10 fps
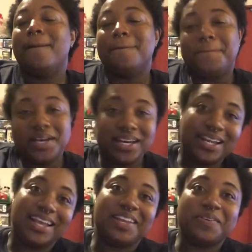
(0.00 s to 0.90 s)
But
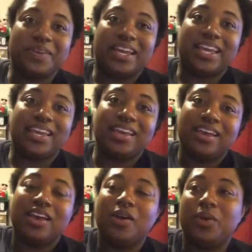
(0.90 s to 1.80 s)
anyway,
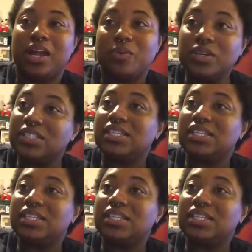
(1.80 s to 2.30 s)
what I will